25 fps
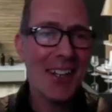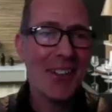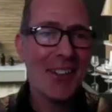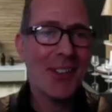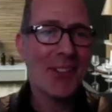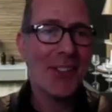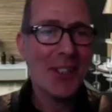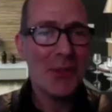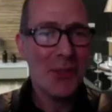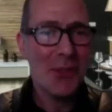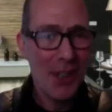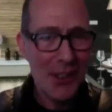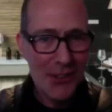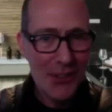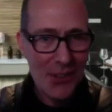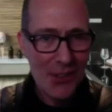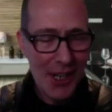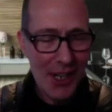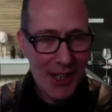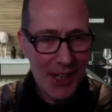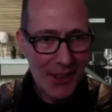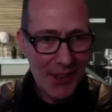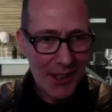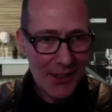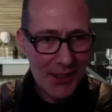see, you've raised your
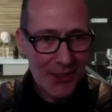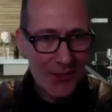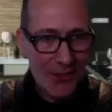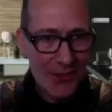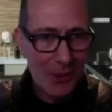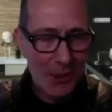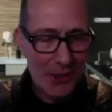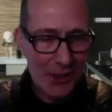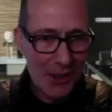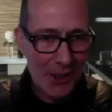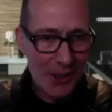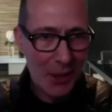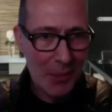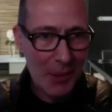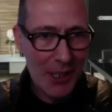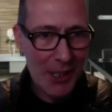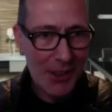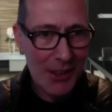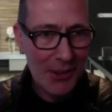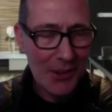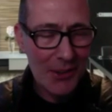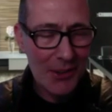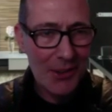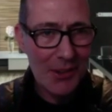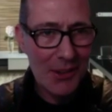hand there. Did you want to come
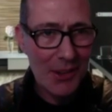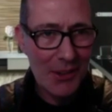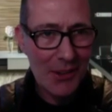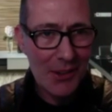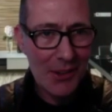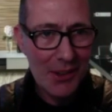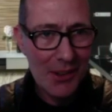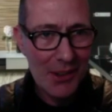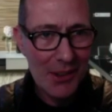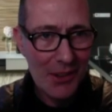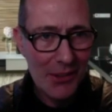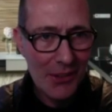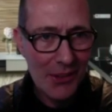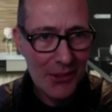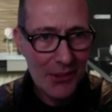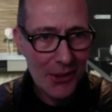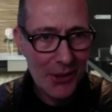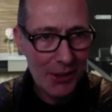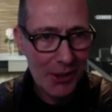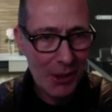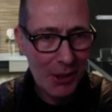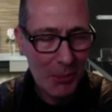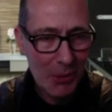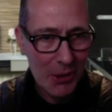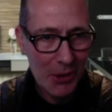in on the
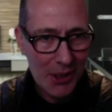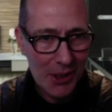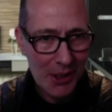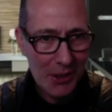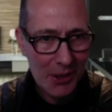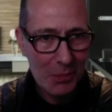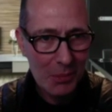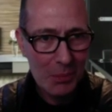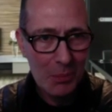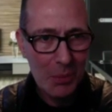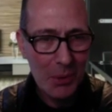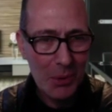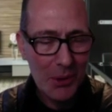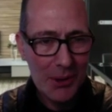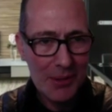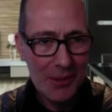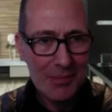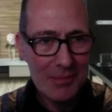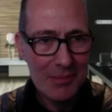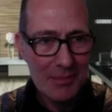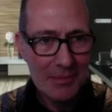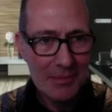direct booking point?